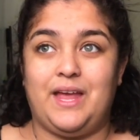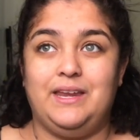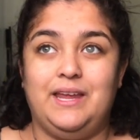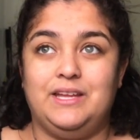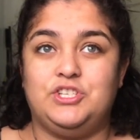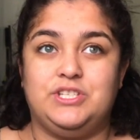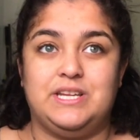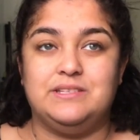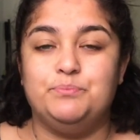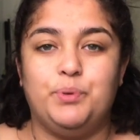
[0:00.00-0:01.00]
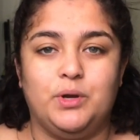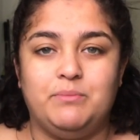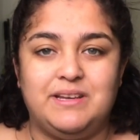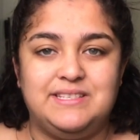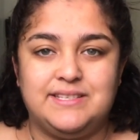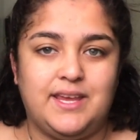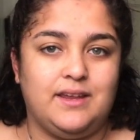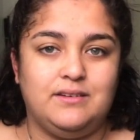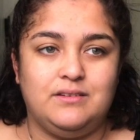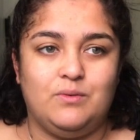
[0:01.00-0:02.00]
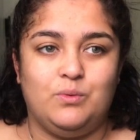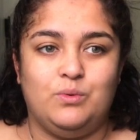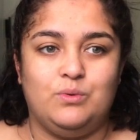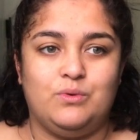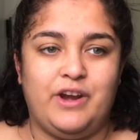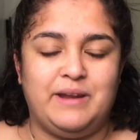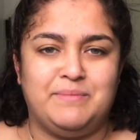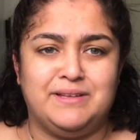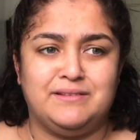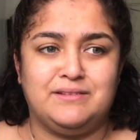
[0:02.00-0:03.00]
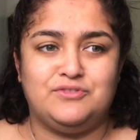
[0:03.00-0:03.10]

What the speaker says: And it doesn't burn my skin or create my